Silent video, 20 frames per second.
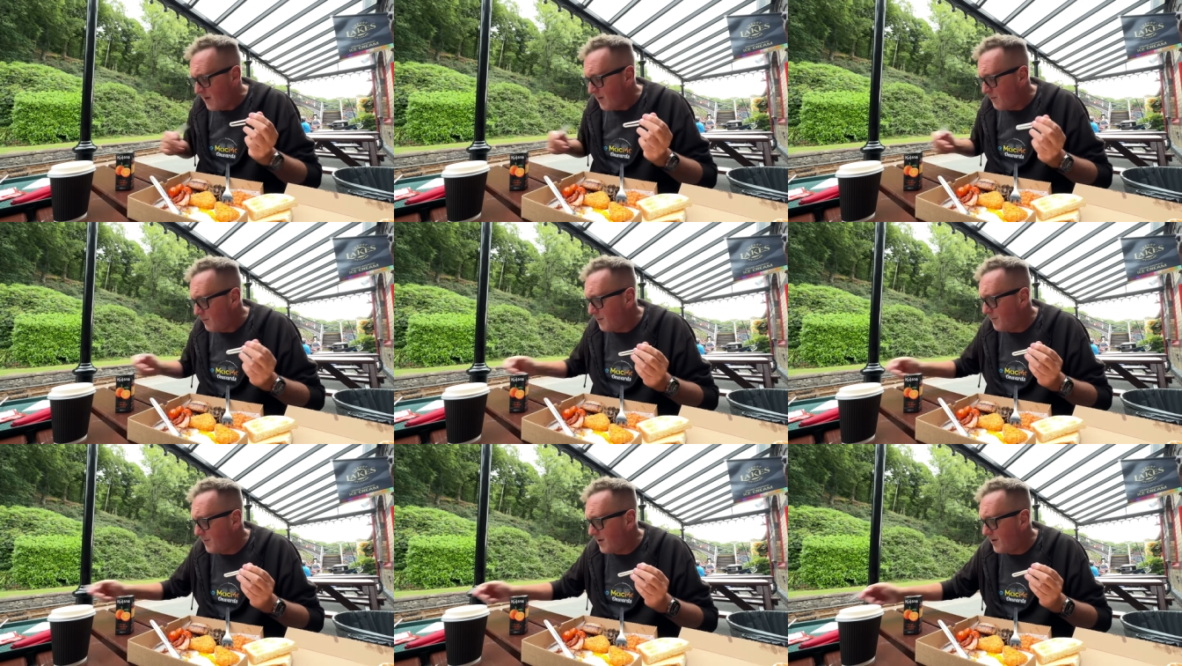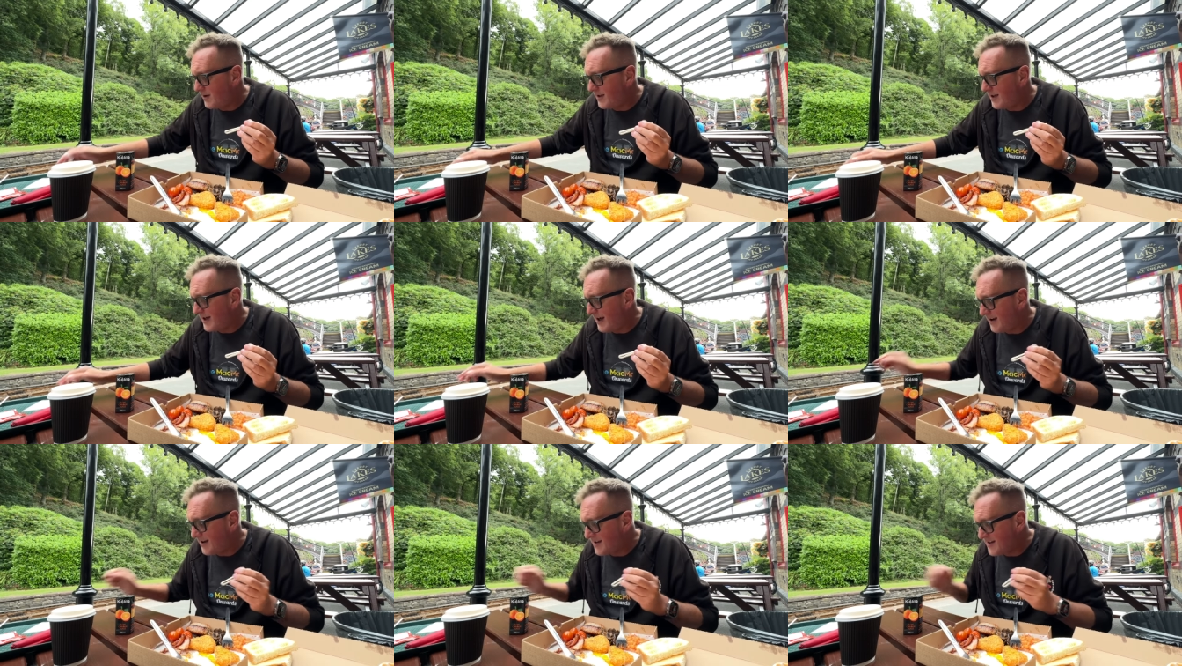we'll mark
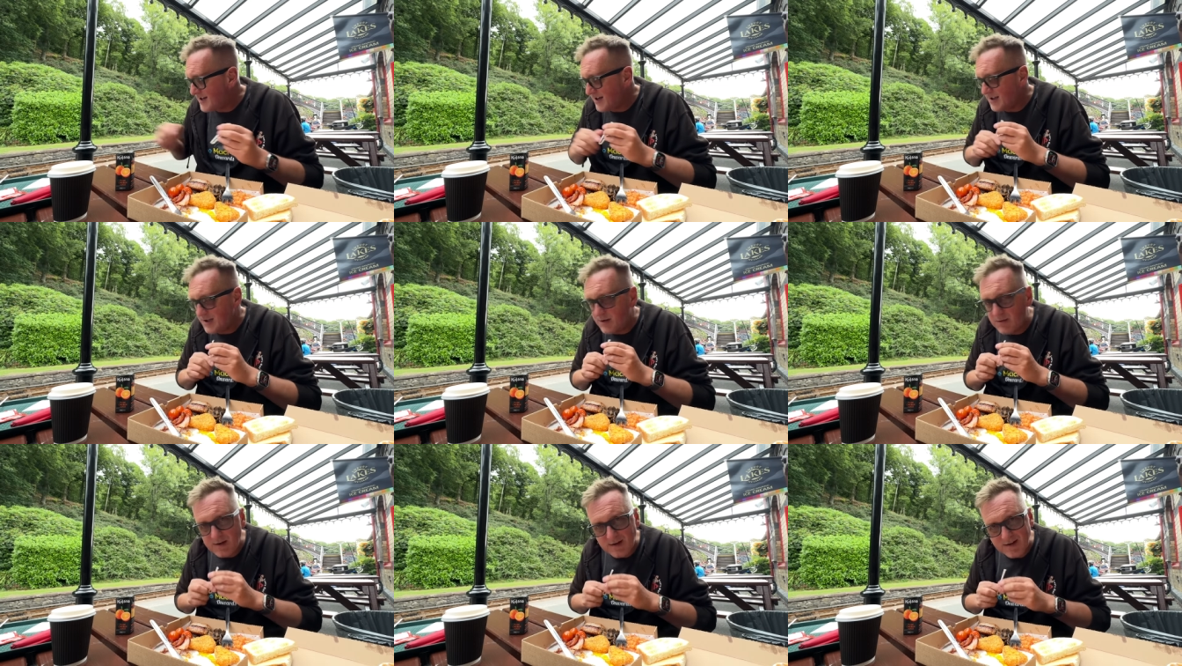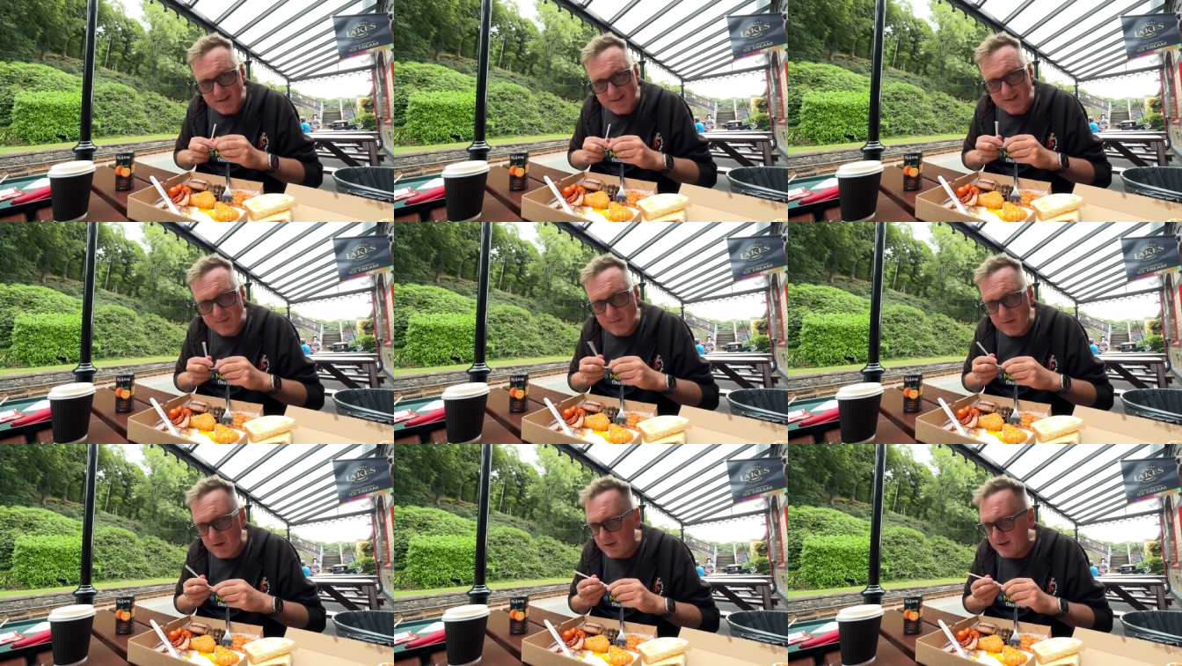it out of 10 you guys
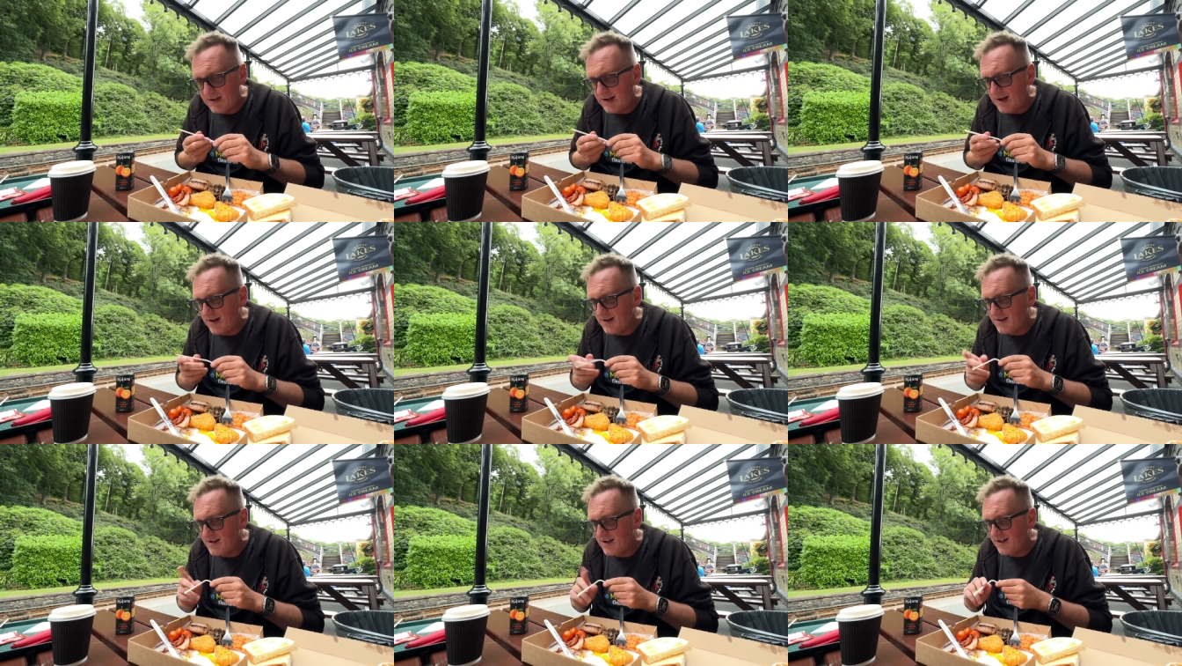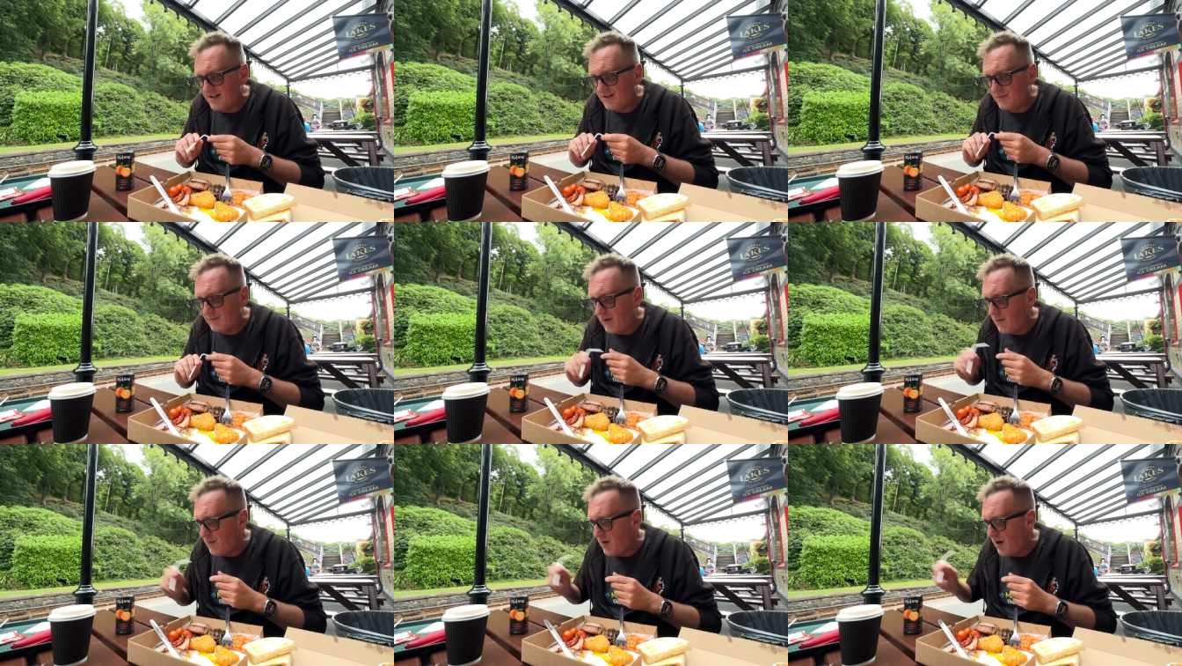can mark it out of 10 as
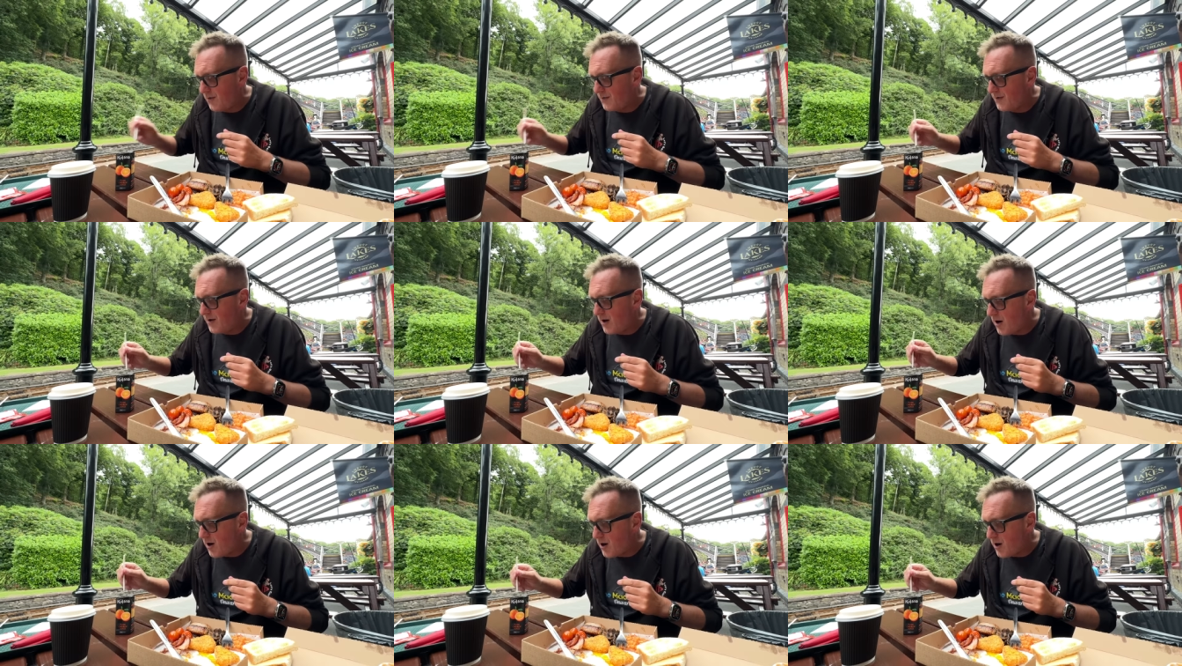well on